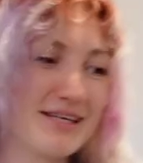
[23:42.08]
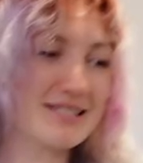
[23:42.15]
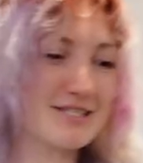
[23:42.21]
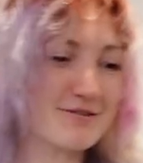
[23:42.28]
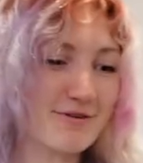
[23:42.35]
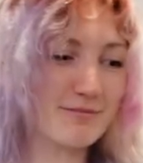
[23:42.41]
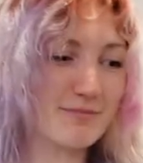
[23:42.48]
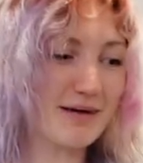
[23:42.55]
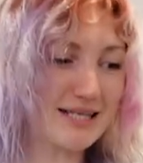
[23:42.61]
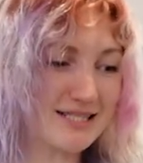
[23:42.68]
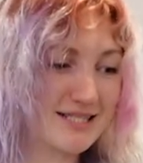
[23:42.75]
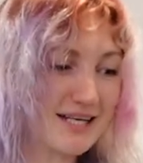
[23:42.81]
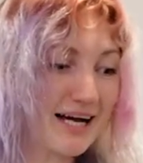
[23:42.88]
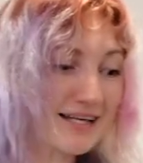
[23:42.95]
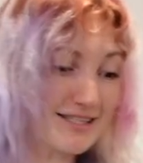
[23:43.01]
This is from my
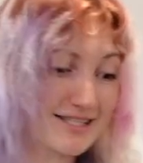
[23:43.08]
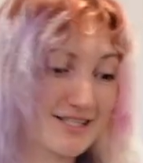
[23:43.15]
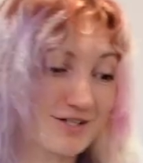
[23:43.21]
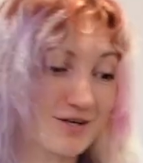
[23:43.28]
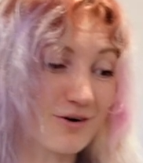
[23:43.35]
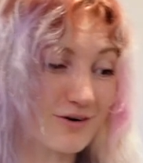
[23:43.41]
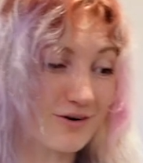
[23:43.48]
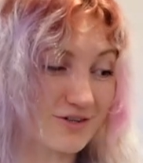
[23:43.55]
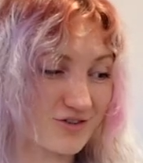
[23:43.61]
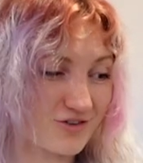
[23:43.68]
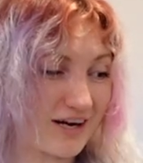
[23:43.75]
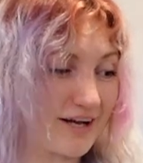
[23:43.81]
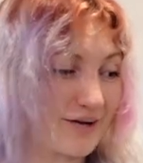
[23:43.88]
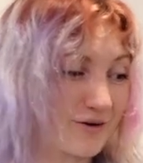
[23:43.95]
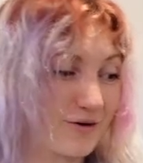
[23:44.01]
cider store
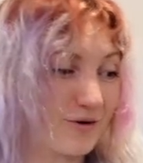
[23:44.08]
tryout